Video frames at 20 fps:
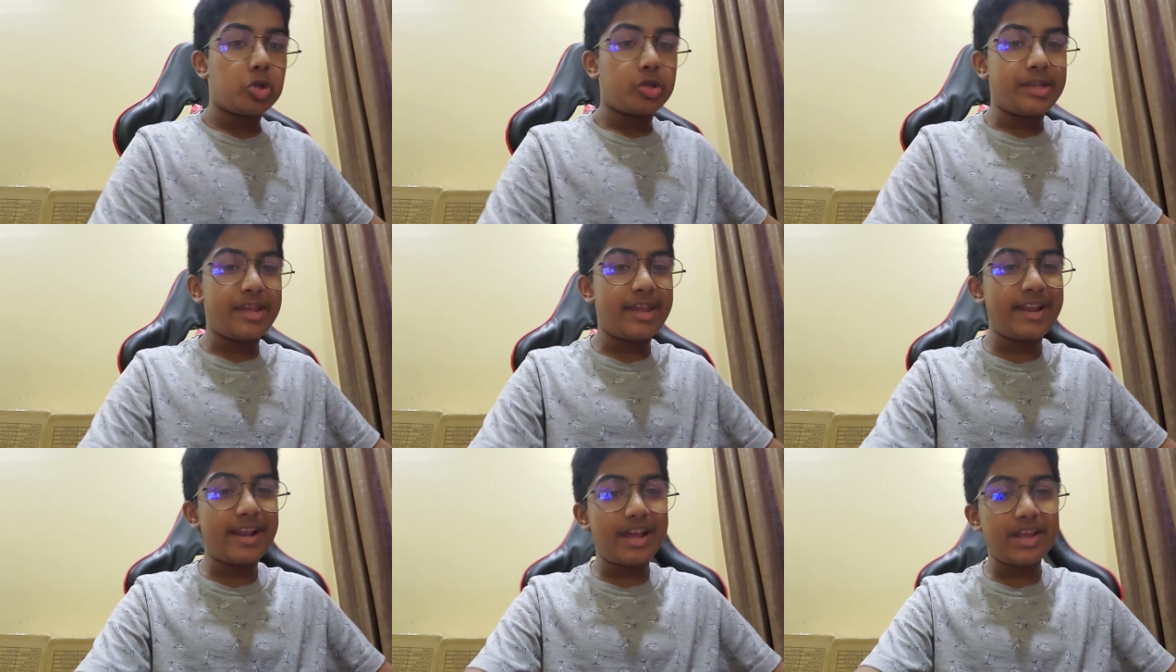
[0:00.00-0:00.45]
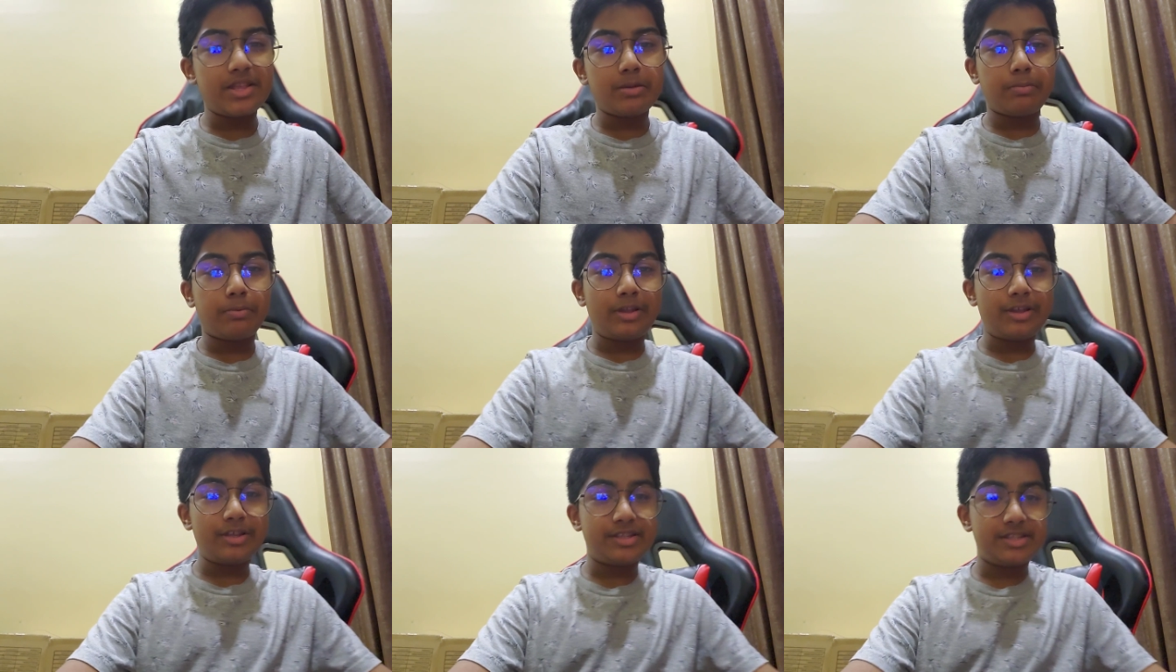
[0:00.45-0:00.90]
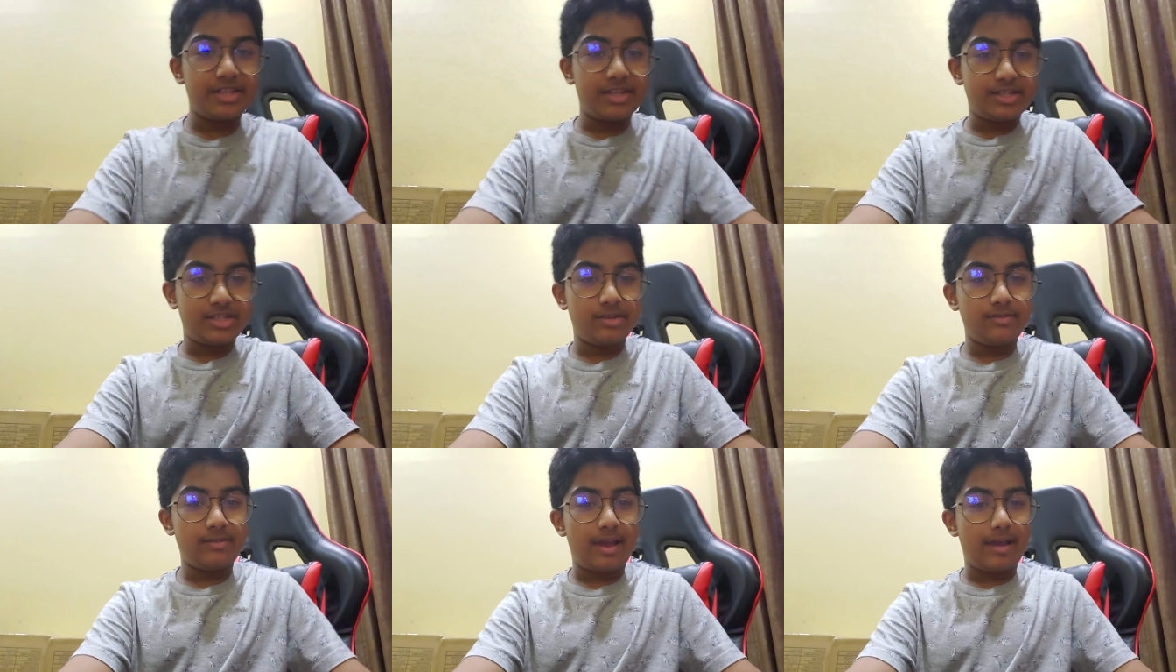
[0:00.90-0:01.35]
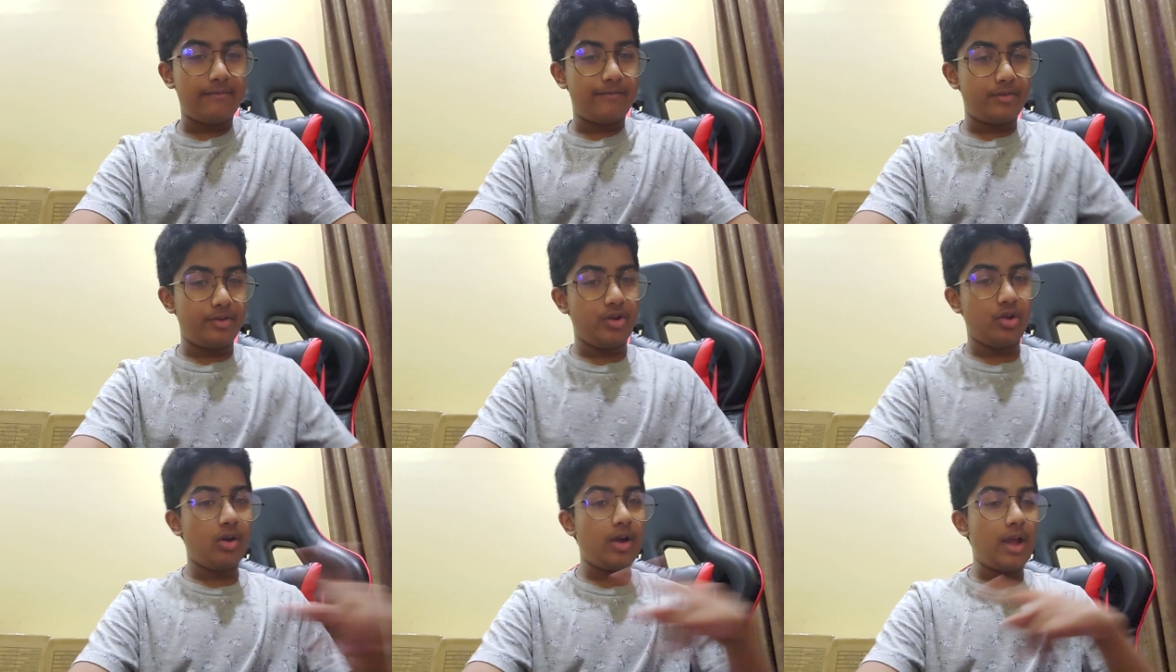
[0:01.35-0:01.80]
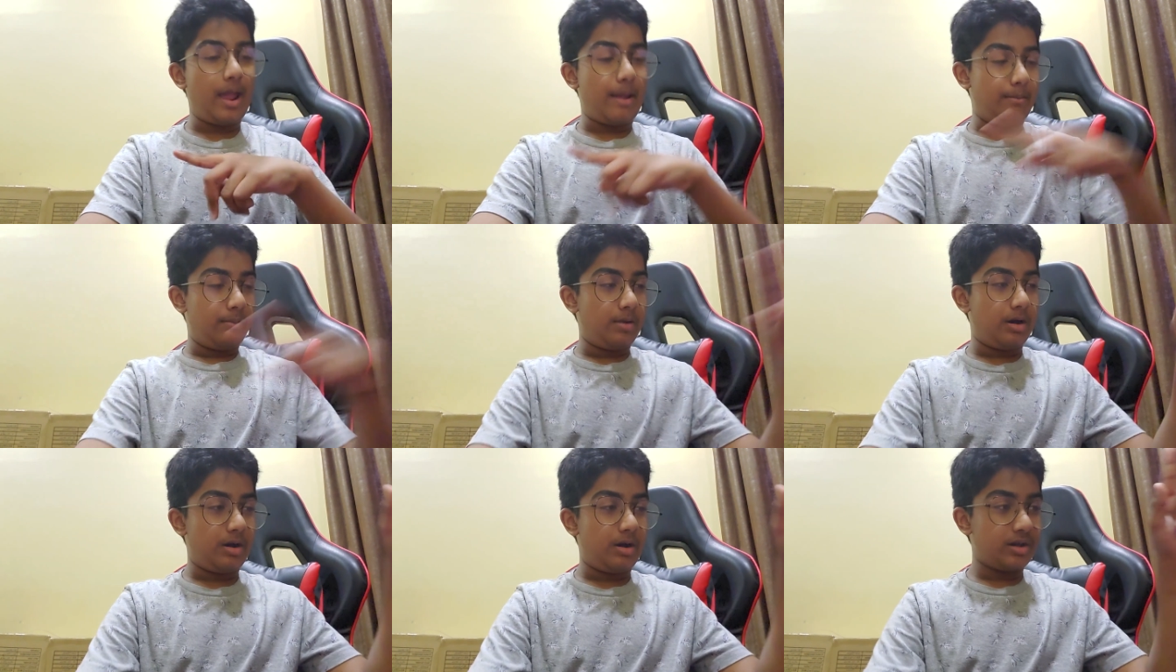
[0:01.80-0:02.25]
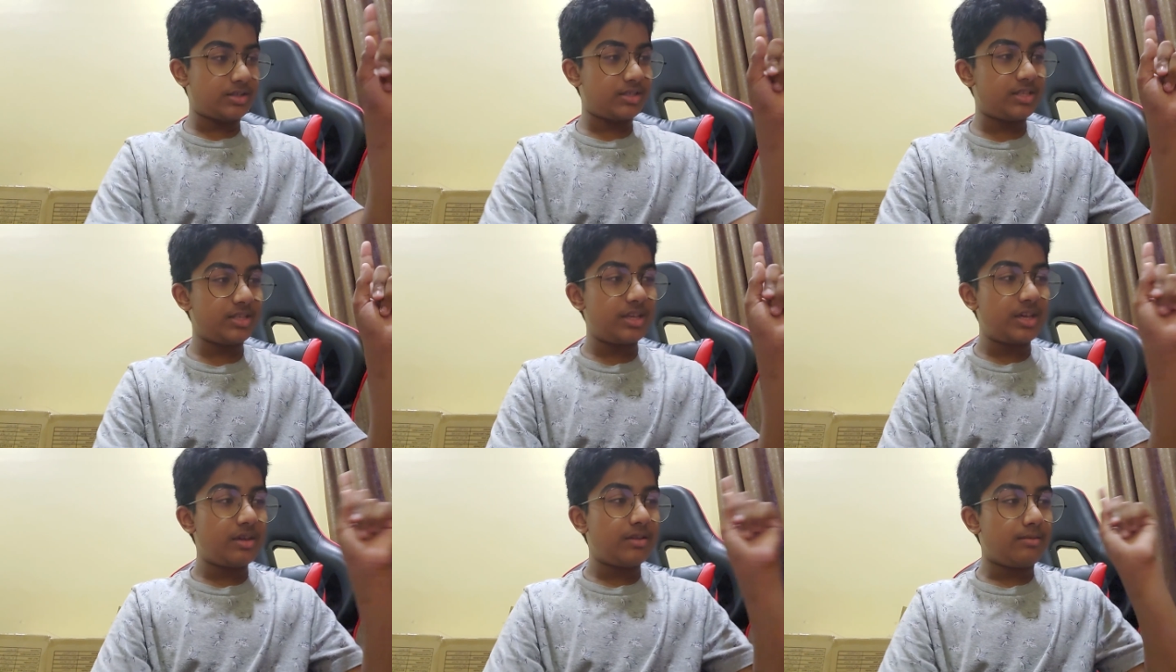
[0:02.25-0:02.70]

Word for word: Nintendo PlayStation have no and marks.